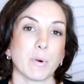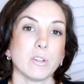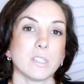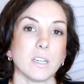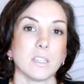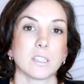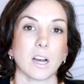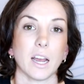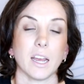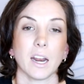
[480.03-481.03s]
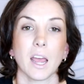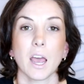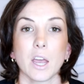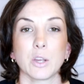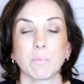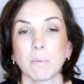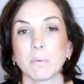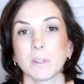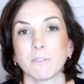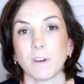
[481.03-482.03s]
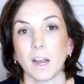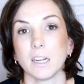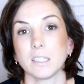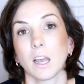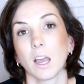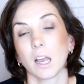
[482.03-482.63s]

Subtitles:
protein diet, you probably find,